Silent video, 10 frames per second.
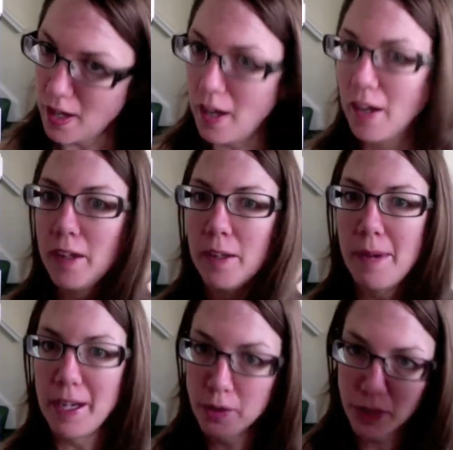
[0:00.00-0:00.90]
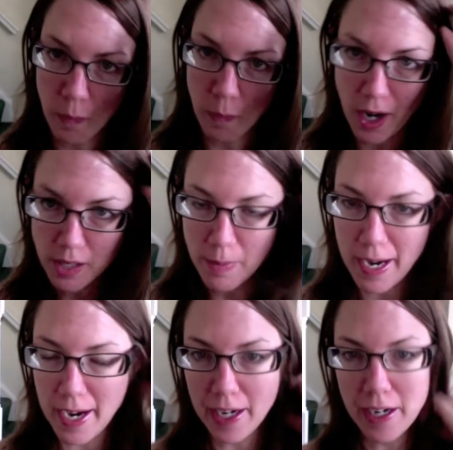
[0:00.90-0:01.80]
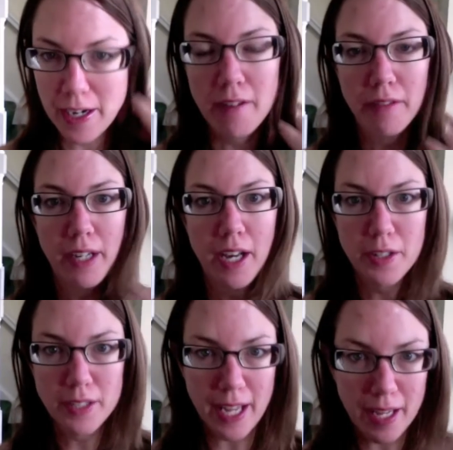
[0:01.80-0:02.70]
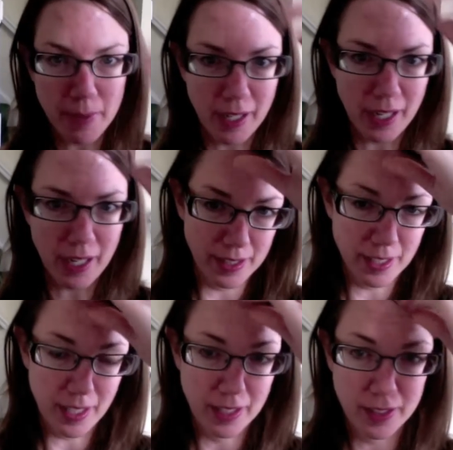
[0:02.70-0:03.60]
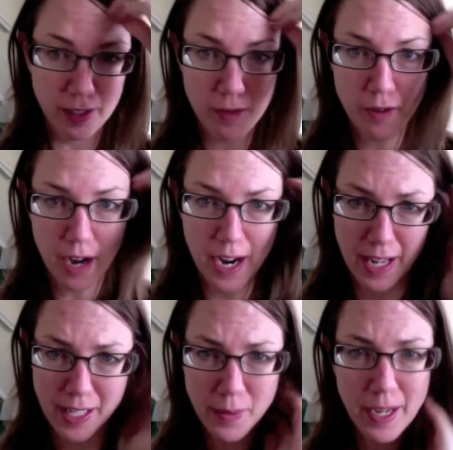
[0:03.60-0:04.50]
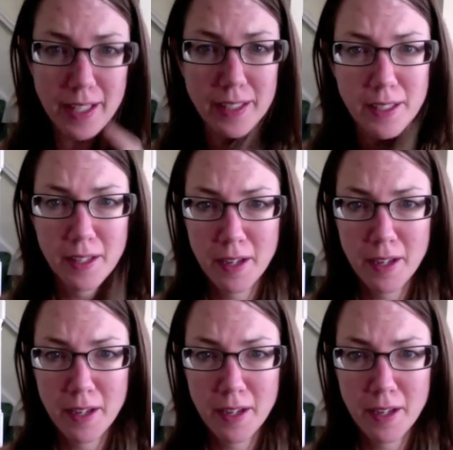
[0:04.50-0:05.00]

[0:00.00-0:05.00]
I usually wash my hair every other day because it gets so dry anyways.